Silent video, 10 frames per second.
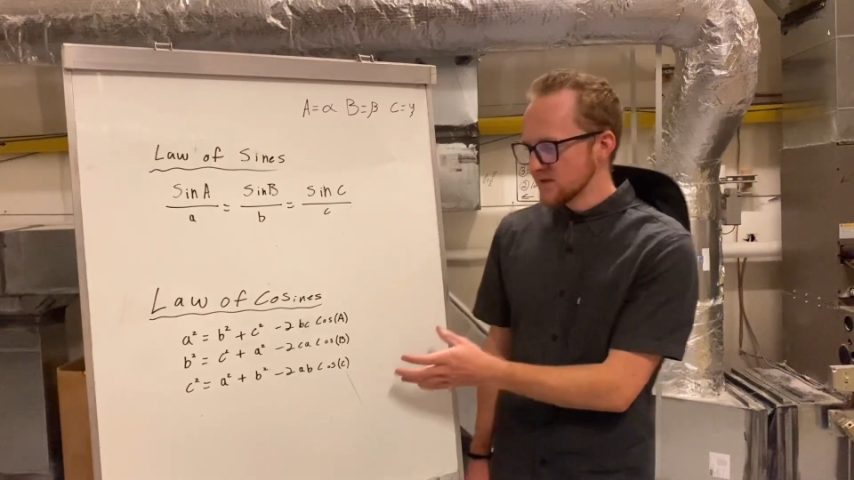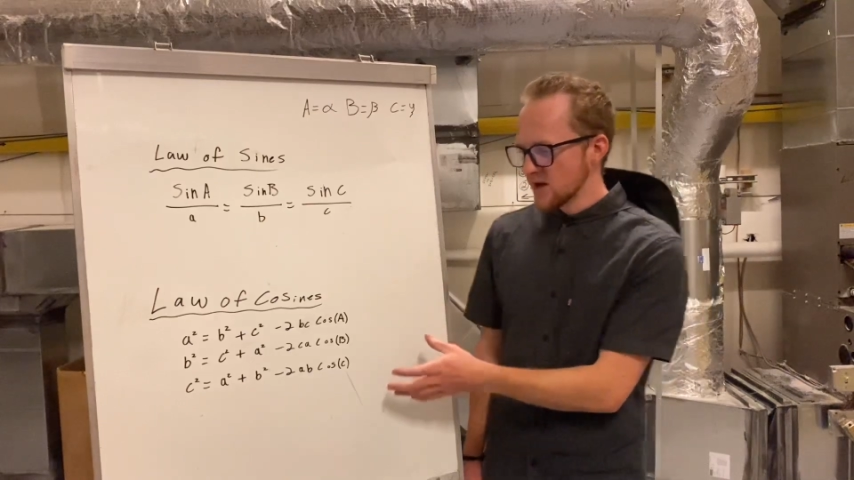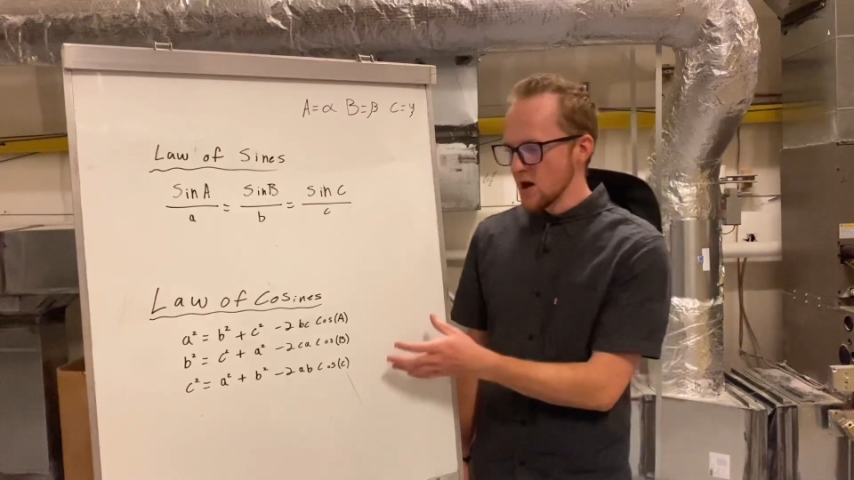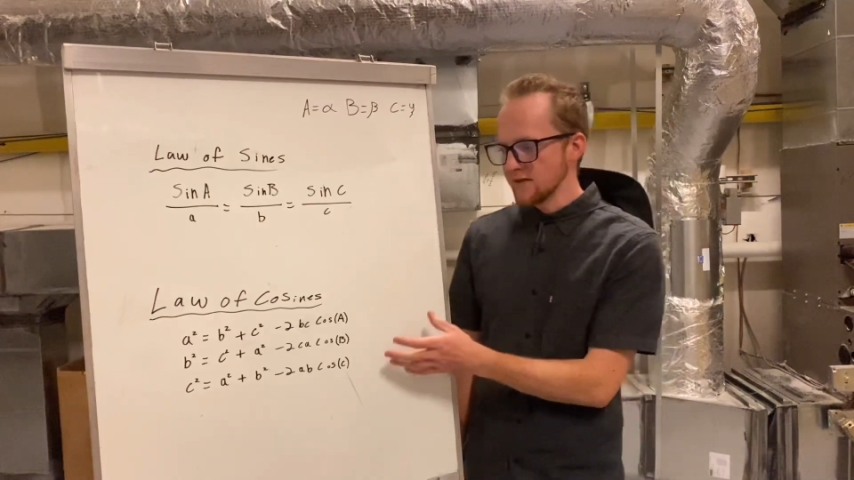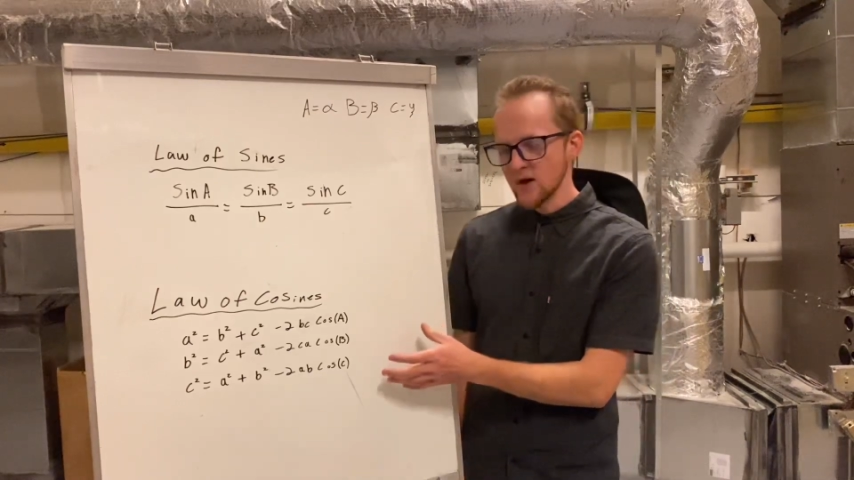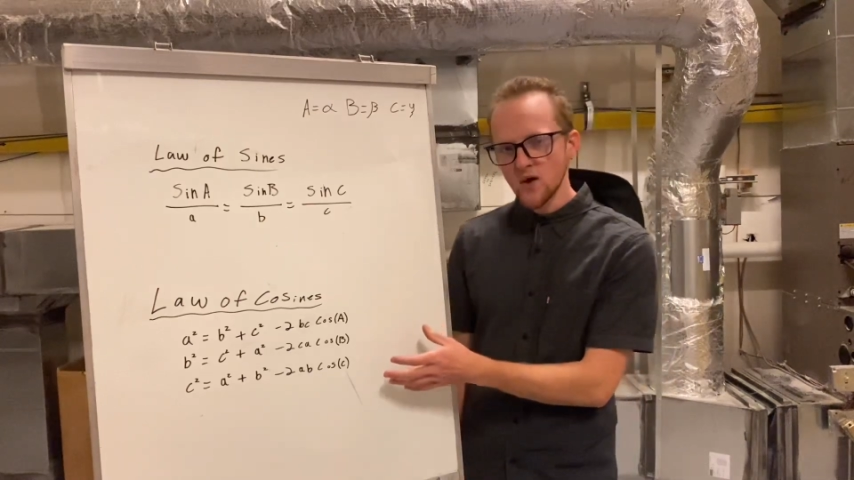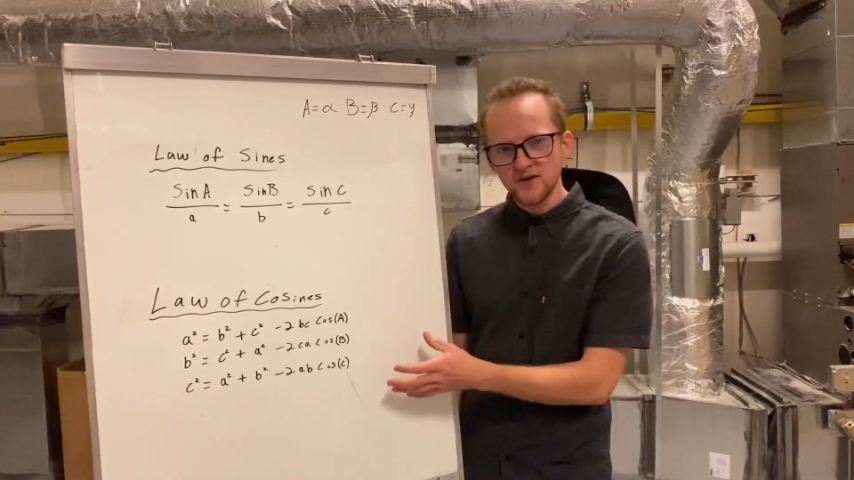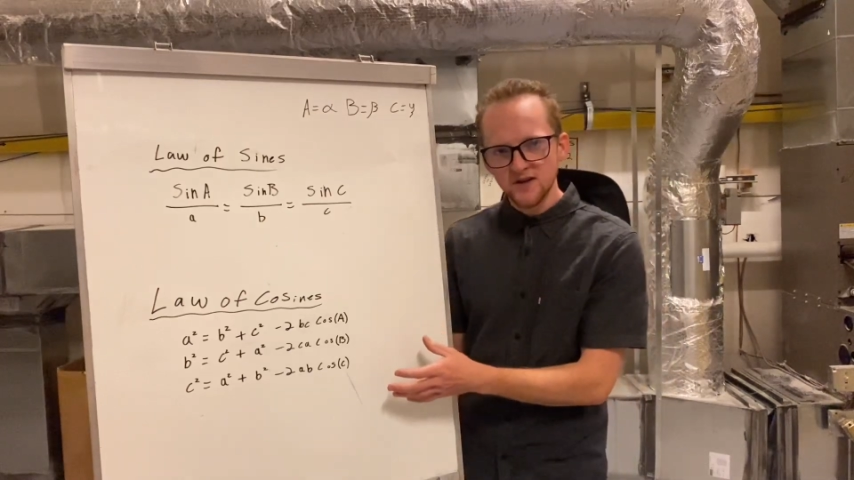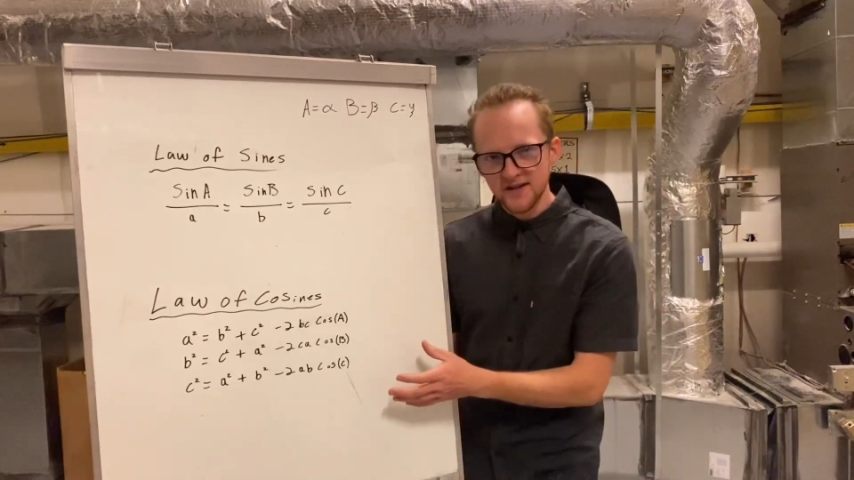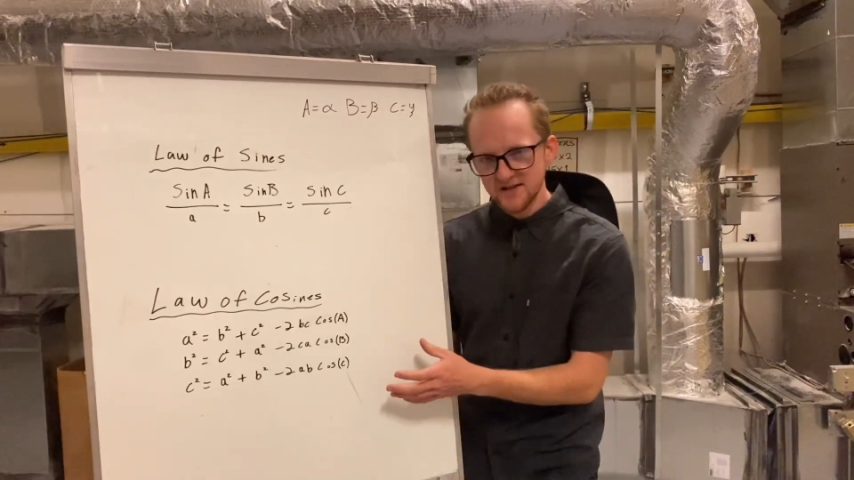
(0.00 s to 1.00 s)
for the law of
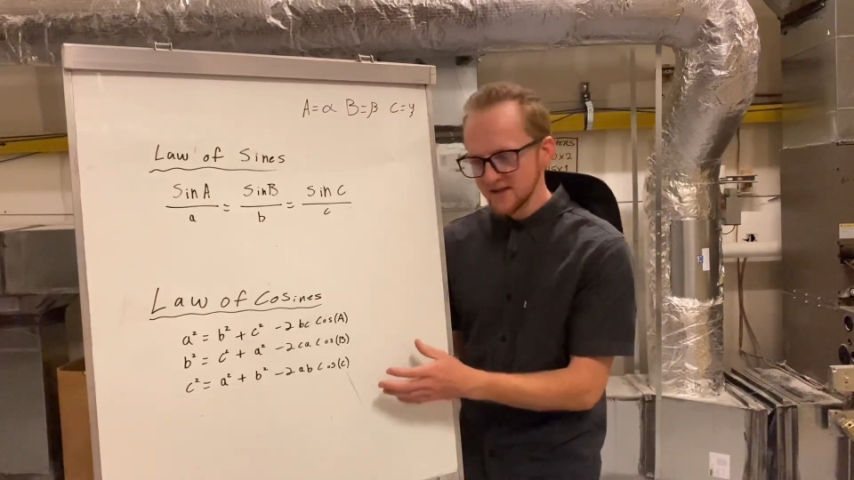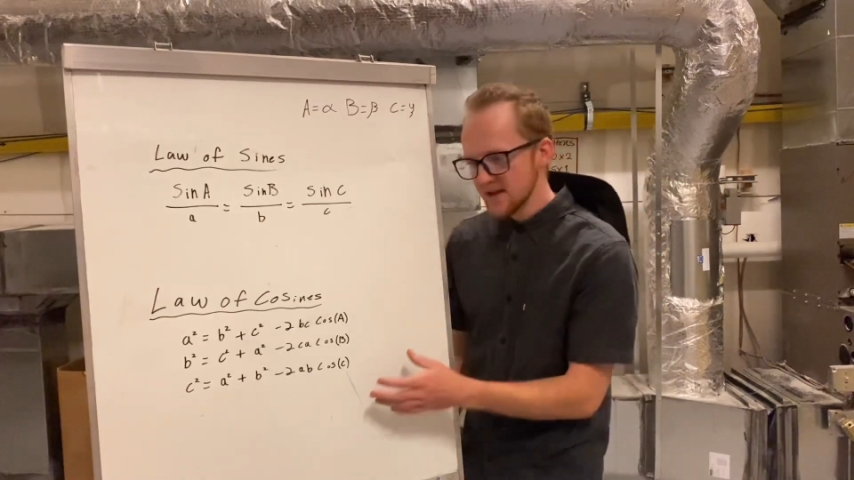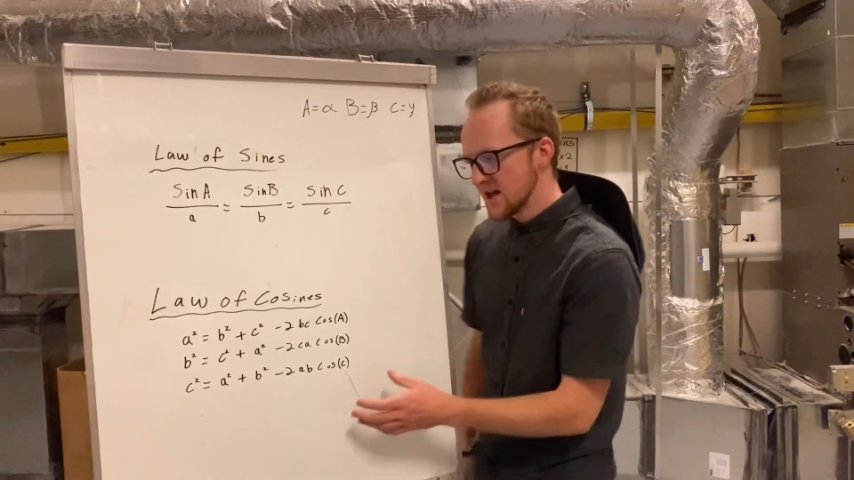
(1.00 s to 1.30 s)
cosines,